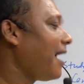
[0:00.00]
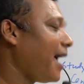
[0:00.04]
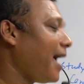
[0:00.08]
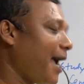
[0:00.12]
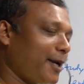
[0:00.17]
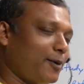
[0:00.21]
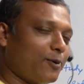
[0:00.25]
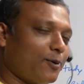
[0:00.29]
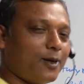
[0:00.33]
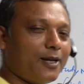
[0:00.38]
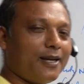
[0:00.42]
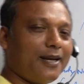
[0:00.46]

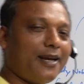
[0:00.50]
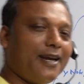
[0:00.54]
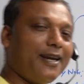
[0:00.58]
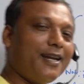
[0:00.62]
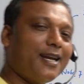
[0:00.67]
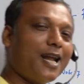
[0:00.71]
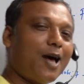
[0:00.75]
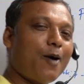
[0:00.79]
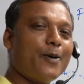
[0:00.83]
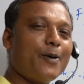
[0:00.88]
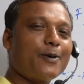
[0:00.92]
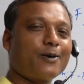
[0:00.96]
Actually, in
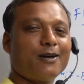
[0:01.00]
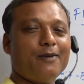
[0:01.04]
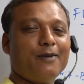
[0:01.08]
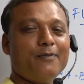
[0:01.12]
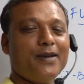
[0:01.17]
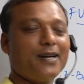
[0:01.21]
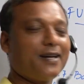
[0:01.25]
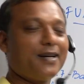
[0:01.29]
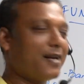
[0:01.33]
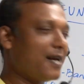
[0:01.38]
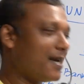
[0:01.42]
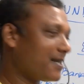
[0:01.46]
our
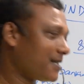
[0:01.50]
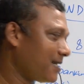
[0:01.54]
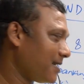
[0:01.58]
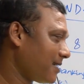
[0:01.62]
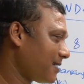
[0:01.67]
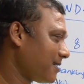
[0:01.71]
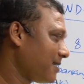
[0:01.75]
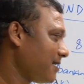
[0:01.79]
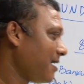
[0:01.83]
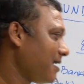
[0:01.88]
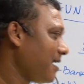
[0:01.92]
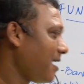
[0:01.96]
coming
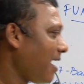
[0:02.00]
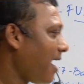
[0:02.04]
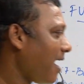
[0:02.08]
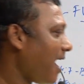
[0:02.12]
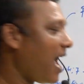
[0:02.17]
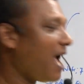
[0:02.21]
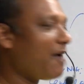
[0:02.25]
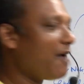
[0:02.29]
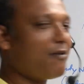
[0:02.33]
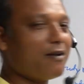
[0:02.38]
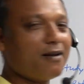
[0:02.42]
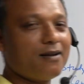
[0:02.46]
classes,
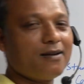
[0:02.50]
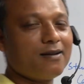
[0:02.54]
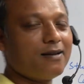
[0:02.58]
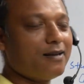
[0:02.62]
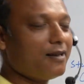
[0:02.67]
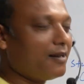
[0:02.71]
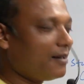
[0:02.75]
I will